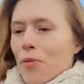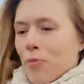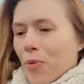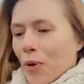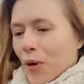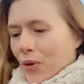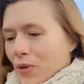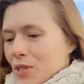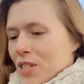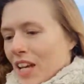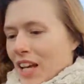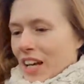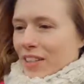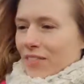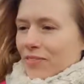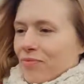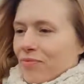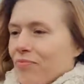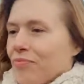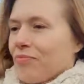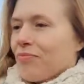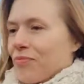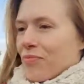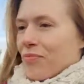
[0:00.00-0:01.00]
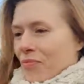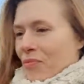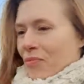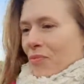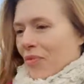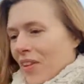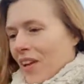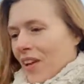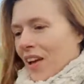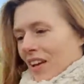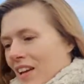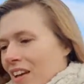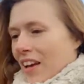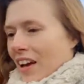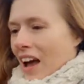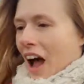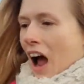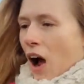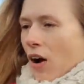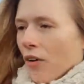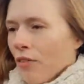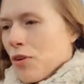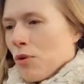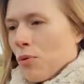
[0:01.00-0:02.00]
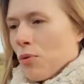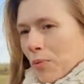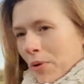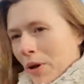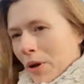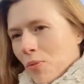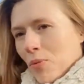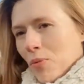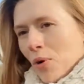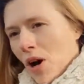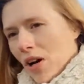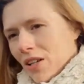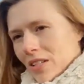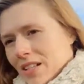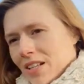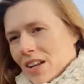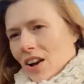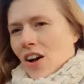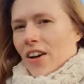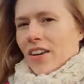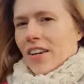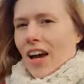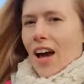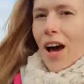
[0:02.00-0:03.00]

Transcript: building. Alfie will be at work tonight,